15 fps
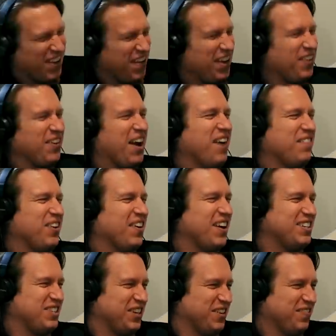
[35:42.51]
He'll rob you
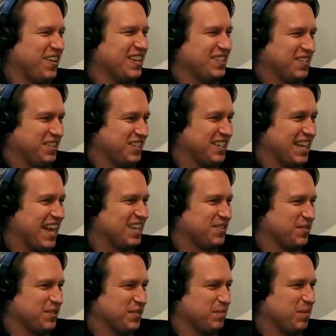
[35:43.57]
right to your face. He'll just ask
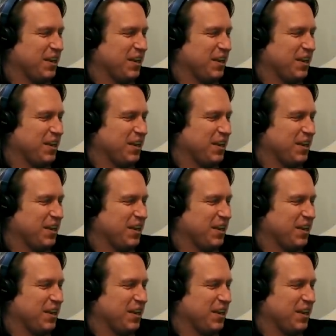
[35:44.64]
for some